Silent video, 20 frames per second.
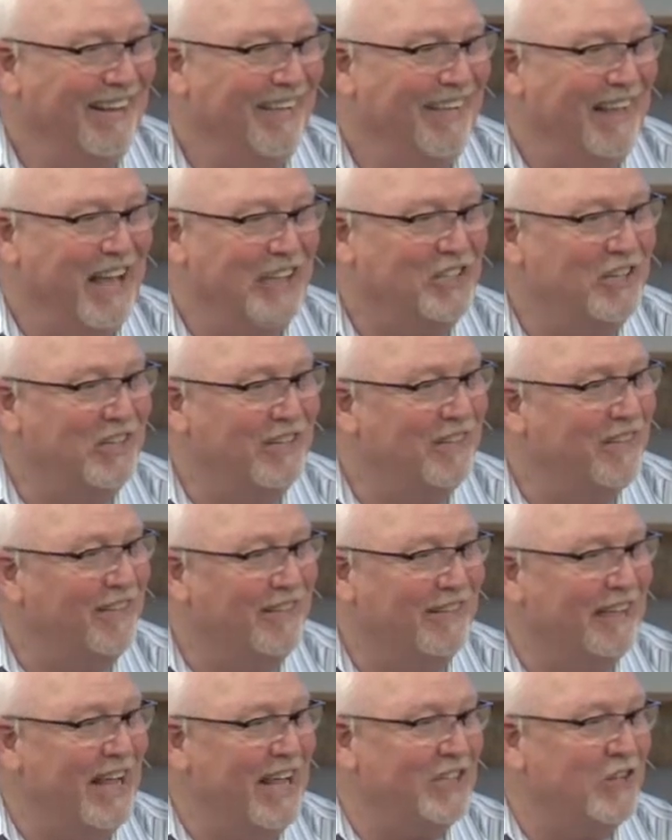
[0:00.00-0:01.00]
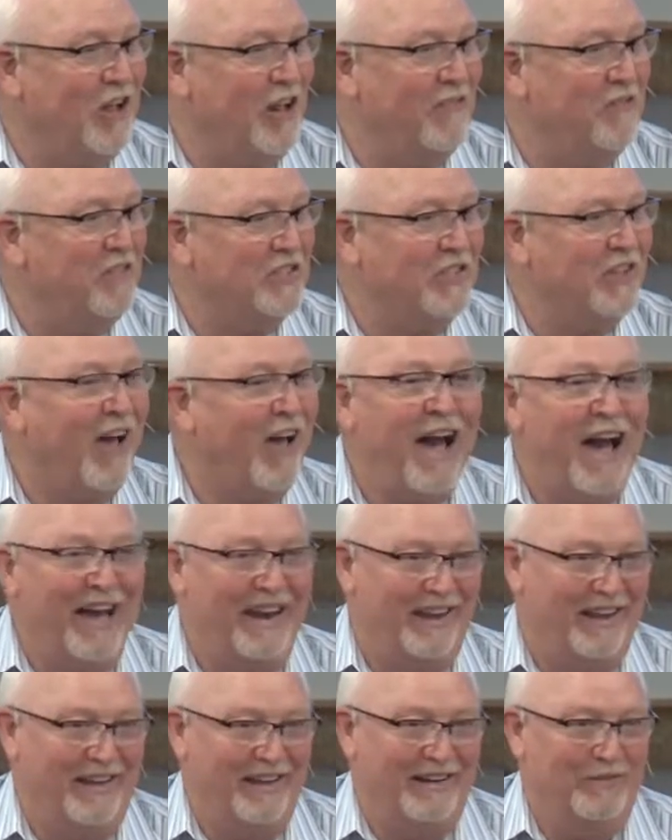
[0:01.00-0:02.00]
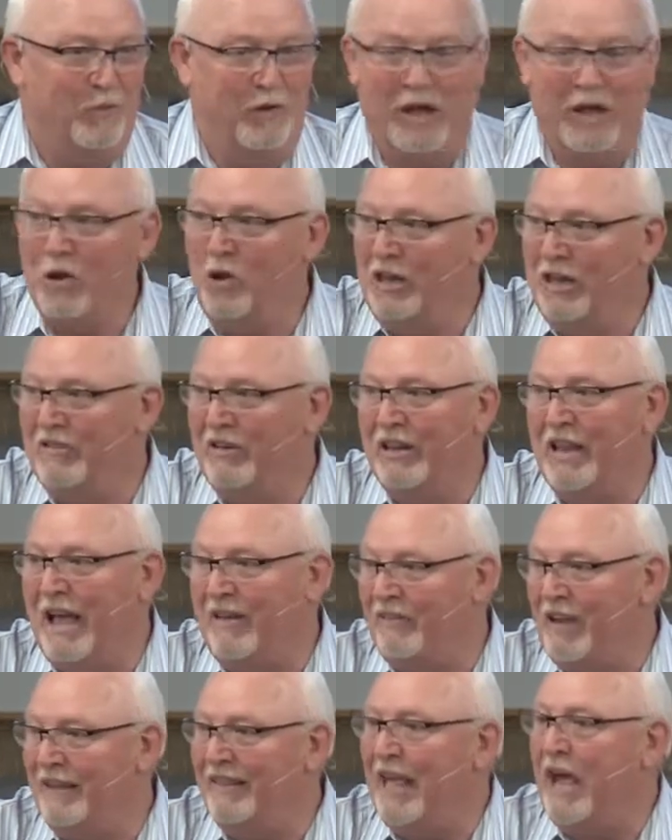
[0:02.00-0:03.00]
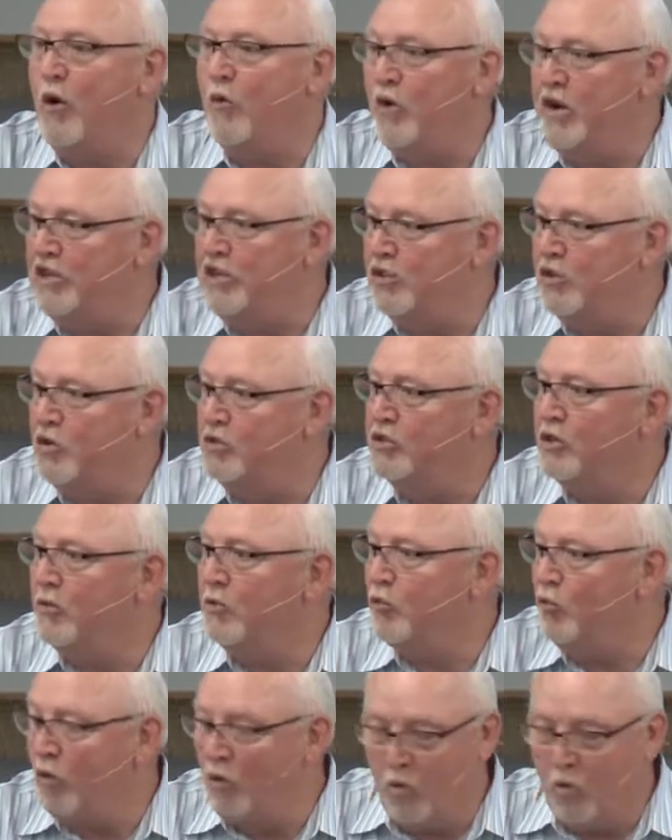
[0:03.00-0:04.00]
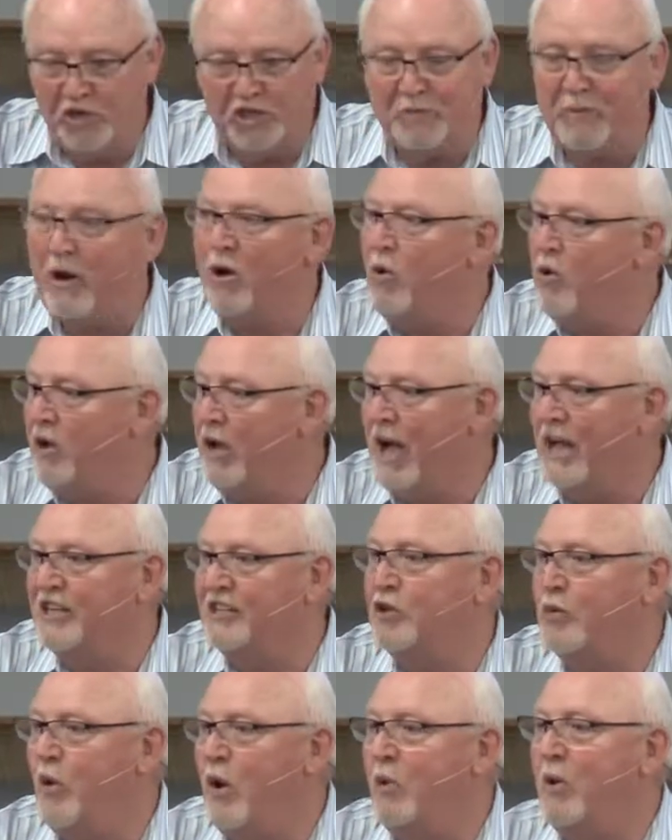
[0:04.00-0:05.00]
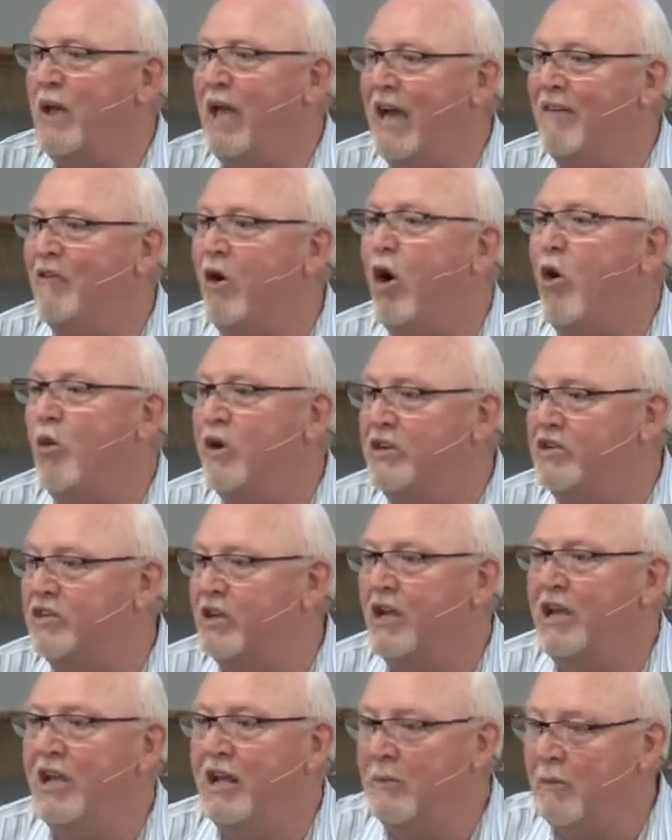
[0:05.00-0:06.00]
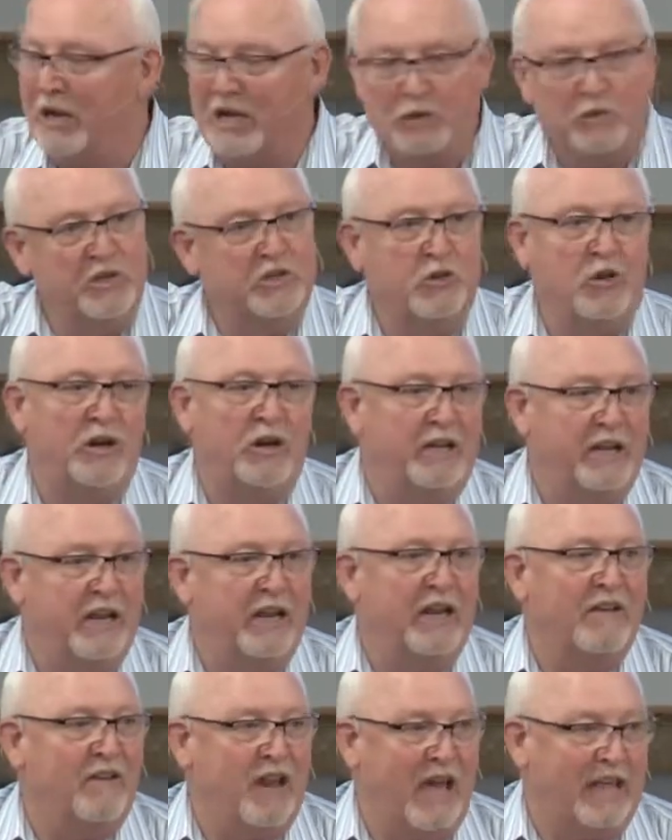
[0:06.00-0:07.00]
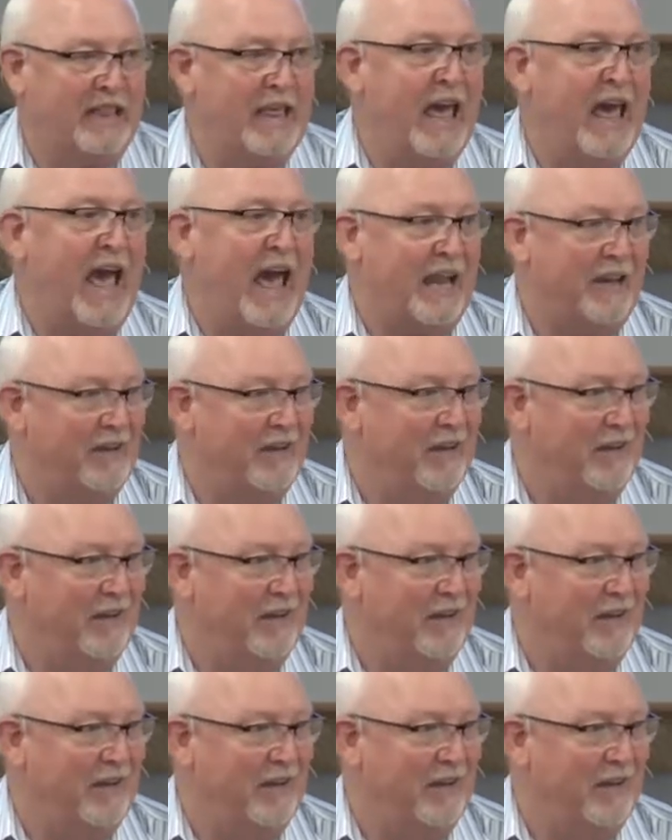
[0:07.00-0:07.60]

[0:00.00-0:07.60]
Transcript: That's, a, that's all a facade. We're not going to live a life like that. We choose to we'll worship our own gods the way we have always, because we certainly didn't live like that.